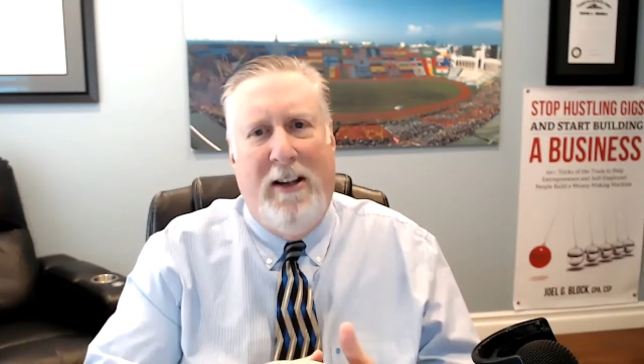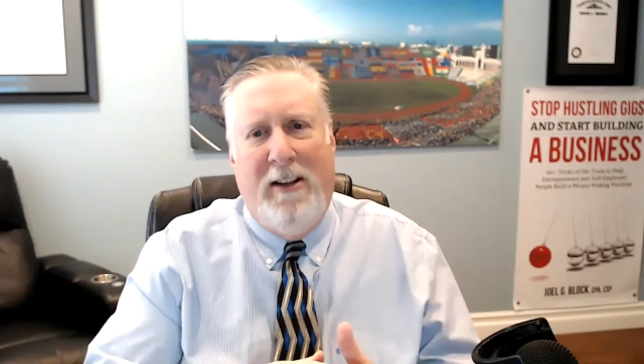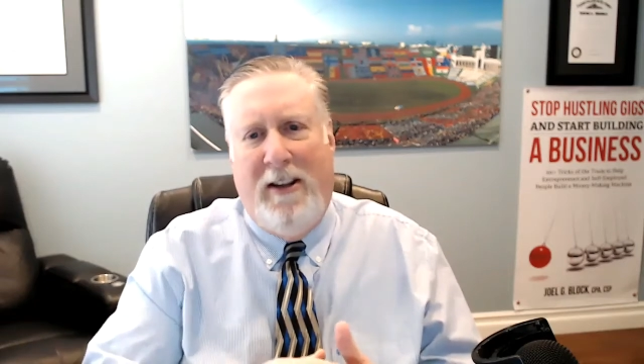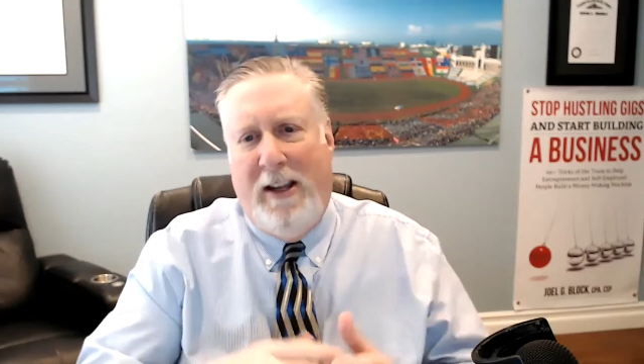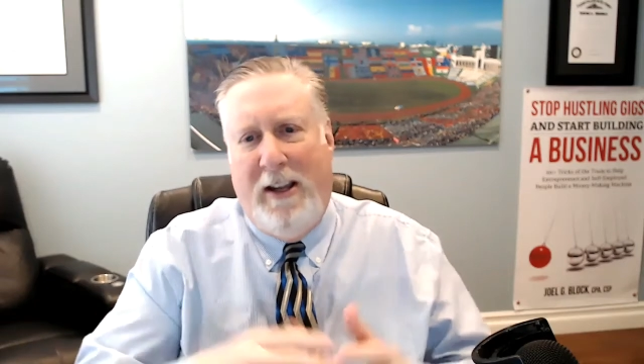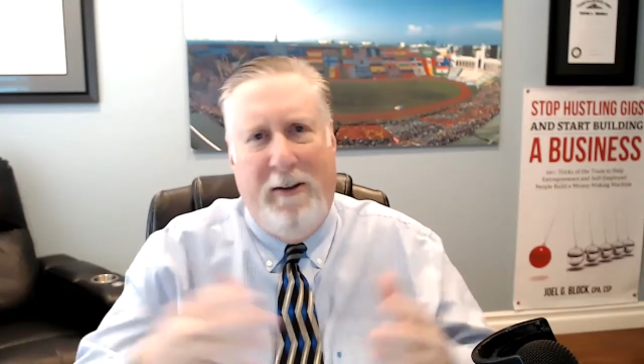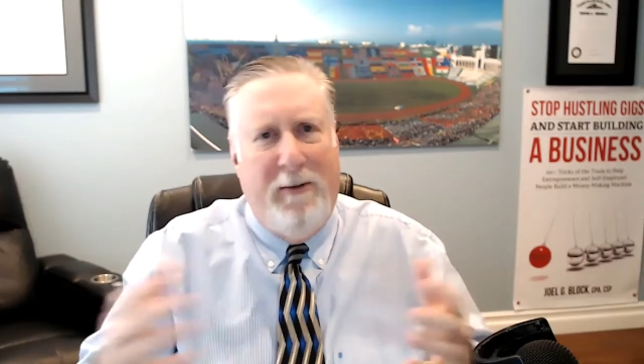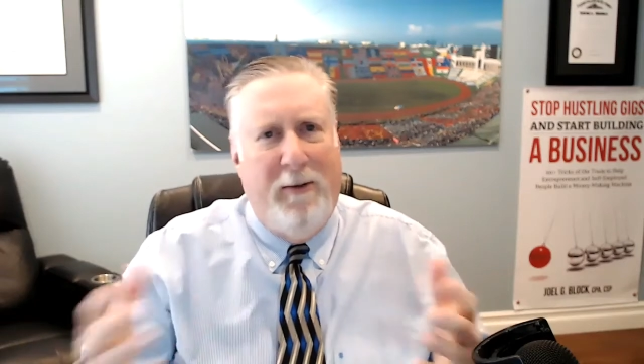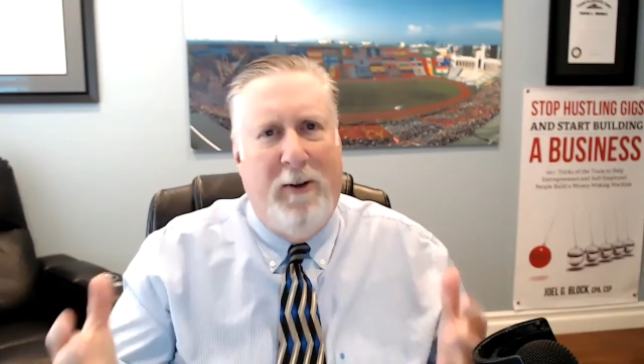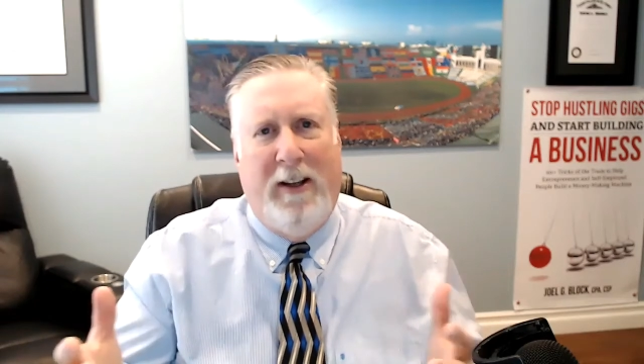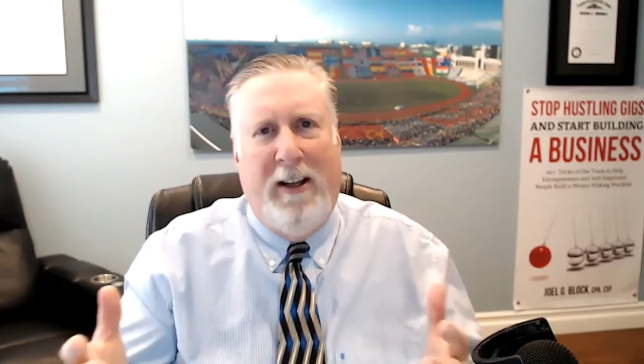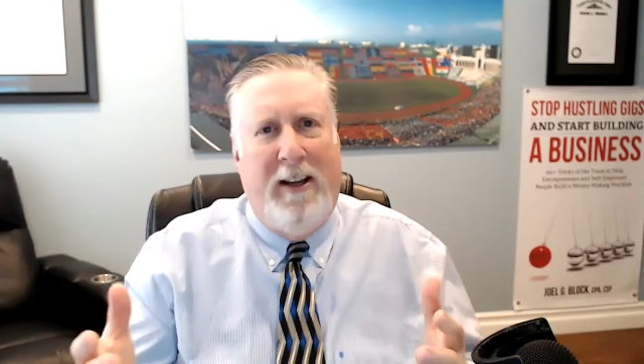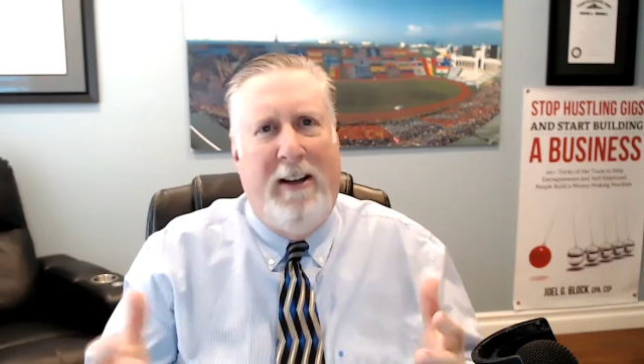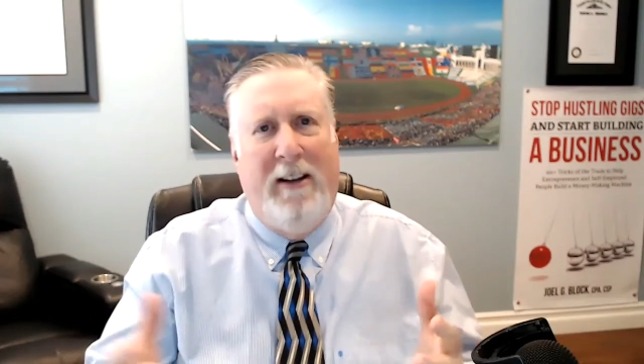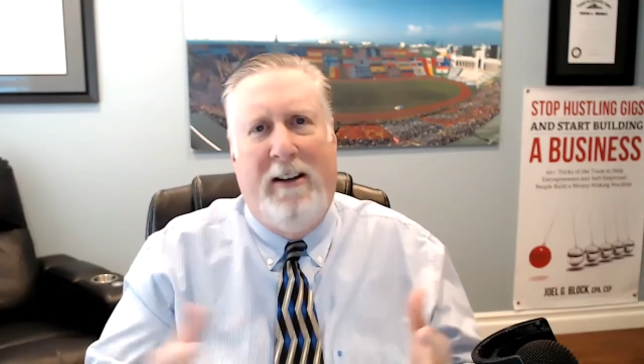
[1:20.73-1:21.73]
that you've
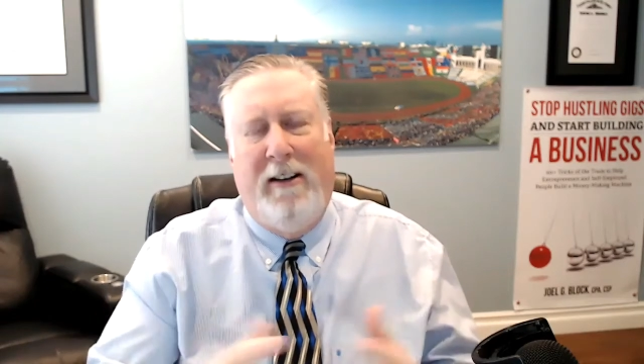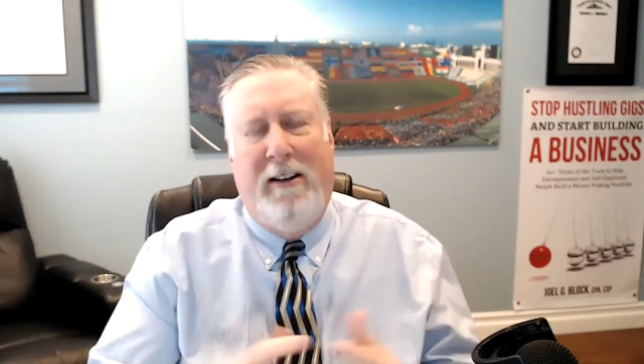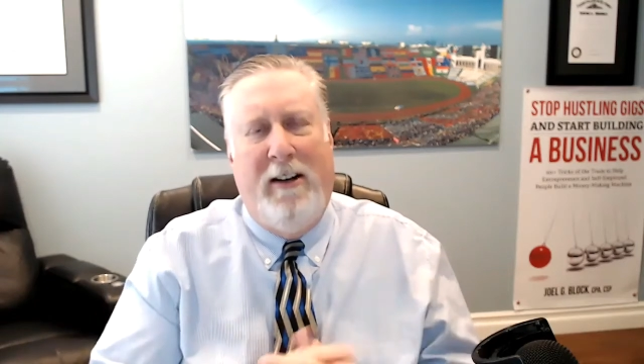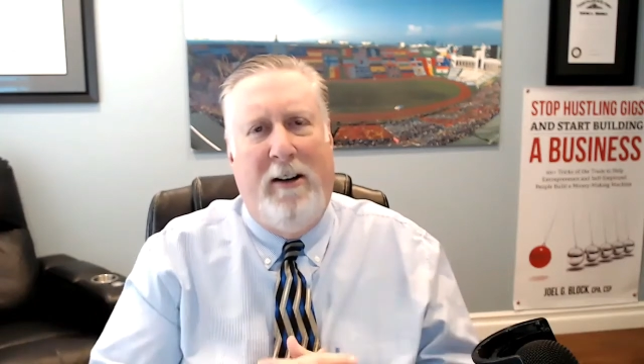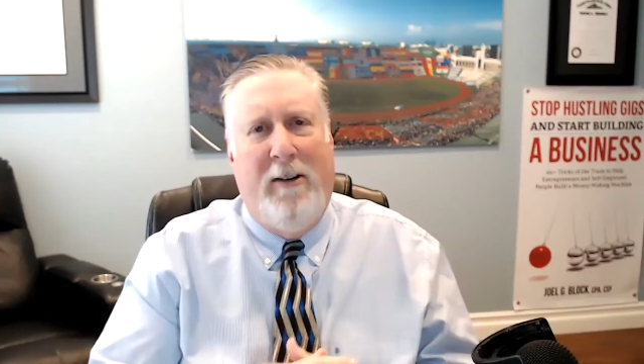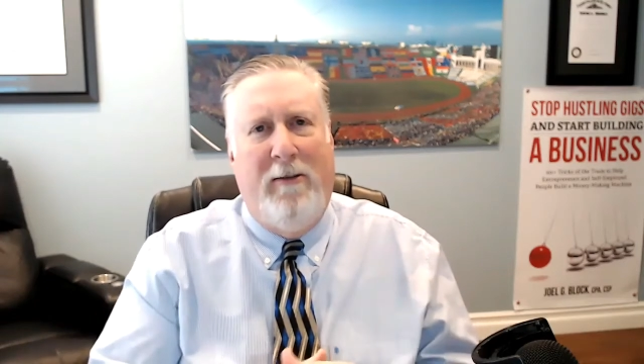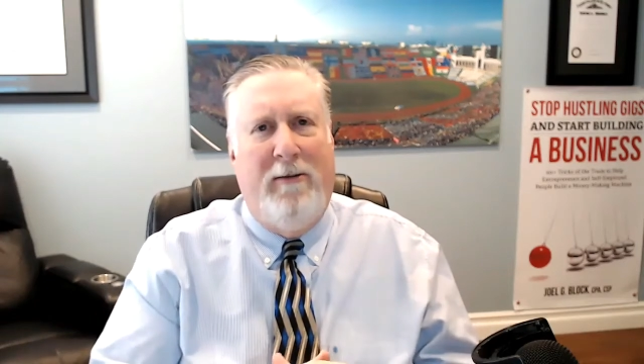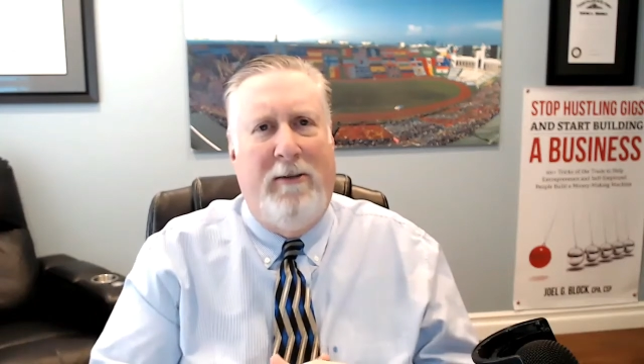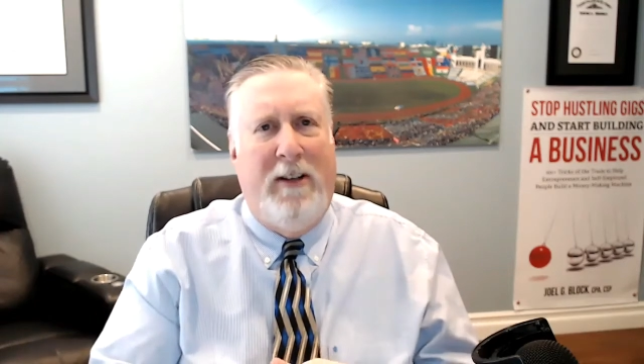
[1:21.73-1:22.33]
really you know,